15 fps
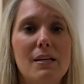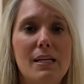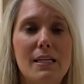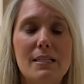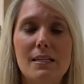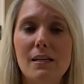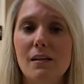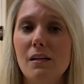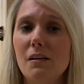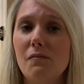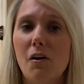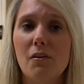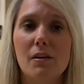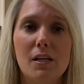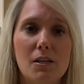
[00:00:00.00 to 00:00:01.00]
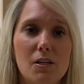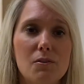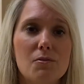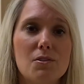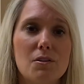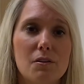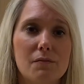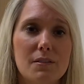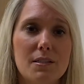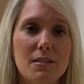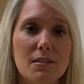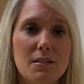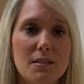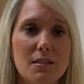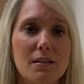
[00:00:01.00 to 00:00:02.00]
needs any of our NICU
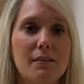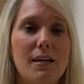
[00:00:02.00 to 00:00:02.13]
services,